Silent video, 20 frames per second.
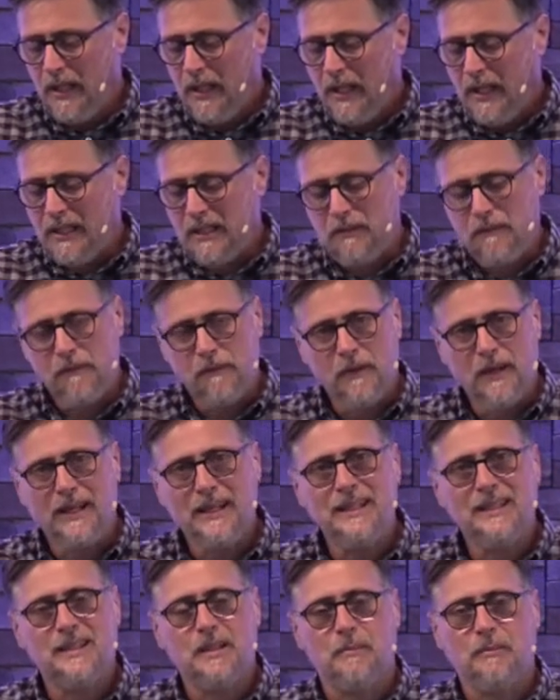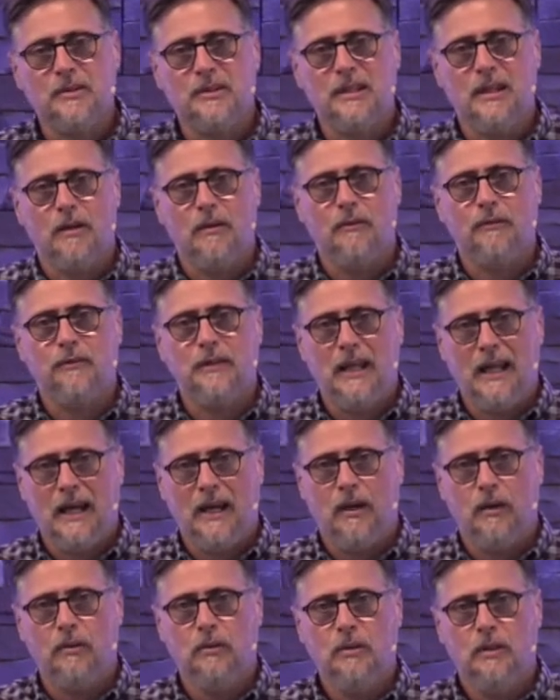And he finds himself
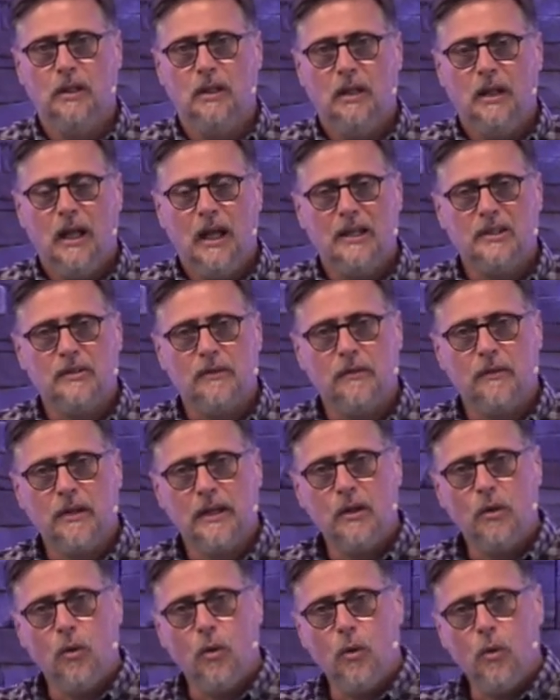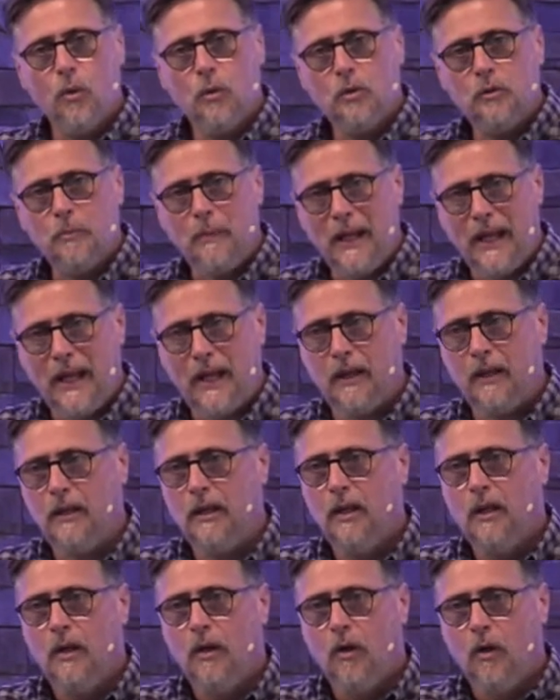now as a very old man,
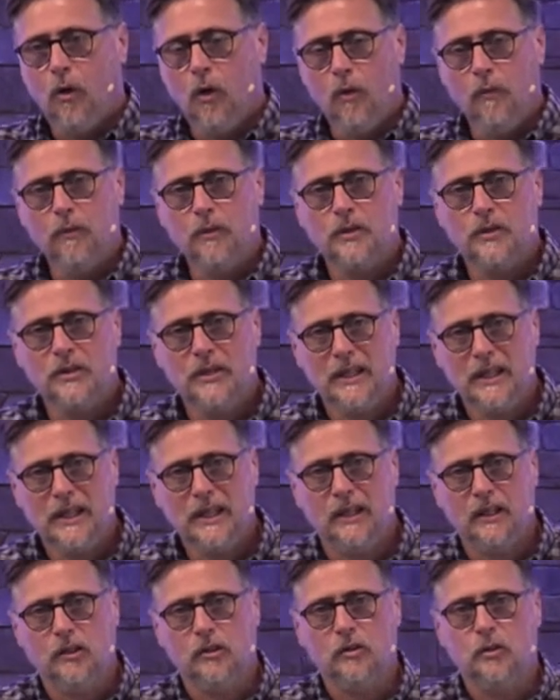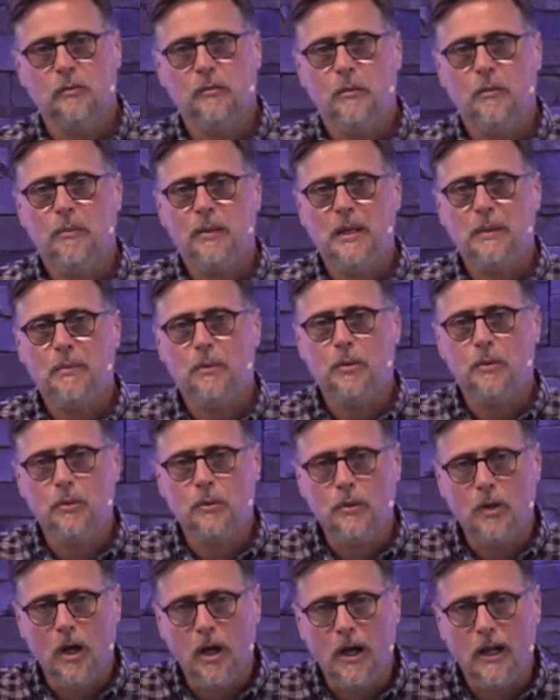overseeing a group of people
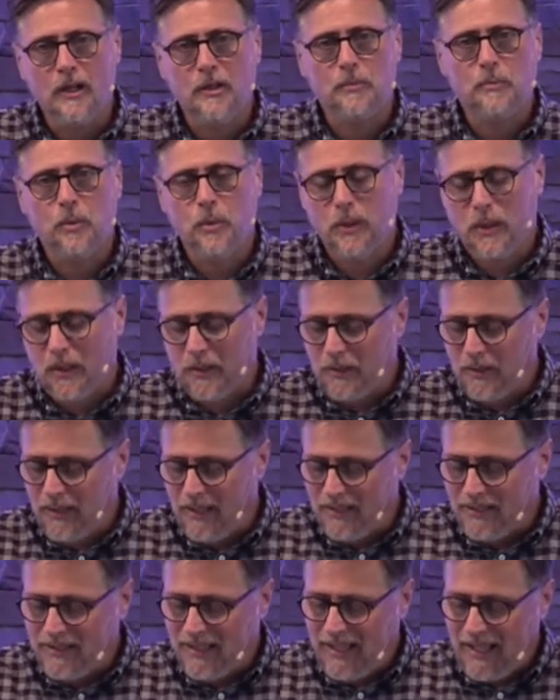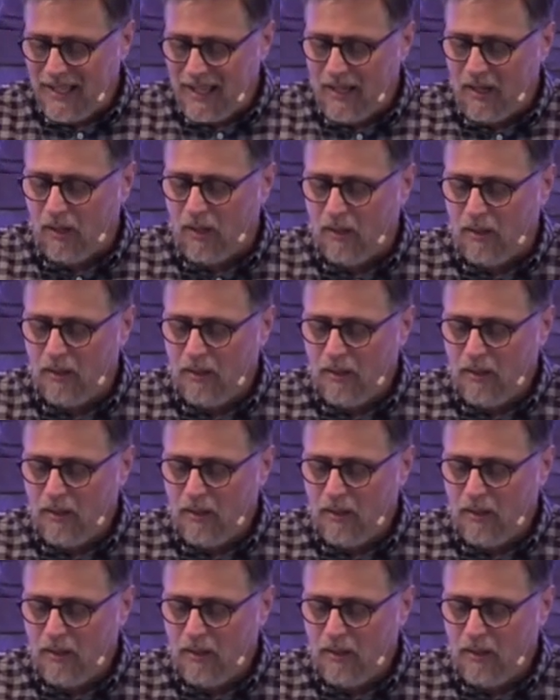who God has put under his care